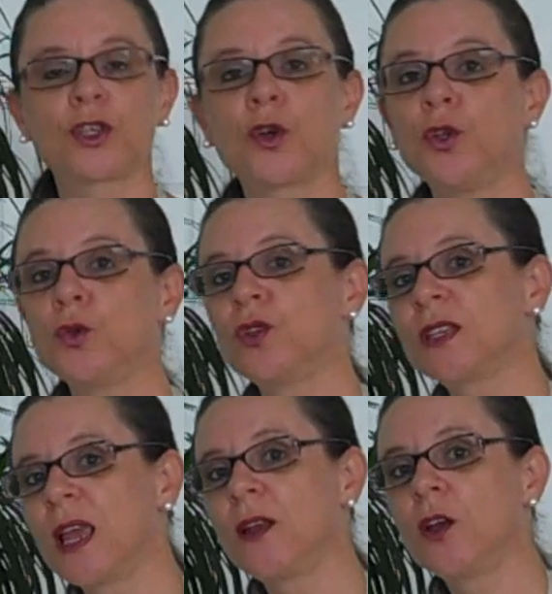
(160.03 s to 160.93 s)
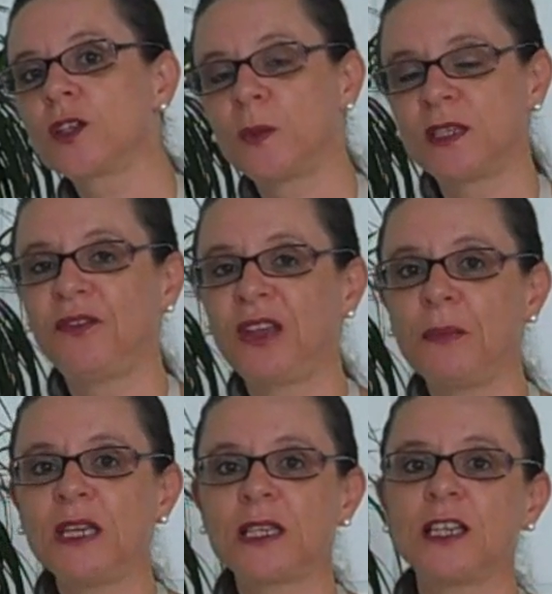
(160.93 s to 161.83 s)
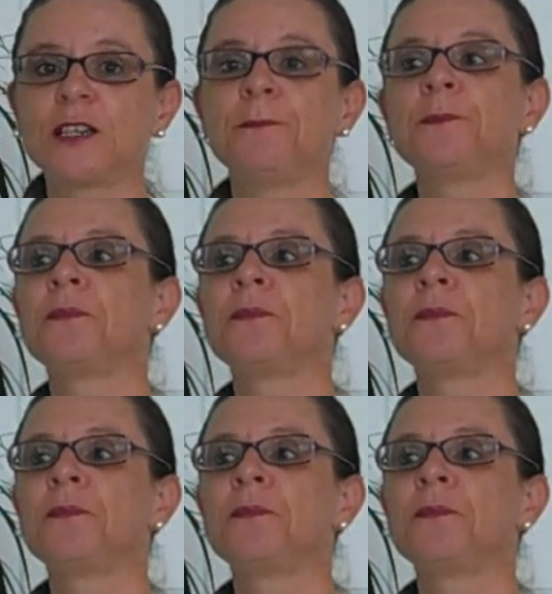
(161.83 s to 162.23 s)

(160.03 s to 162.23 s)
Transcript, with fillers: So you said a specific message.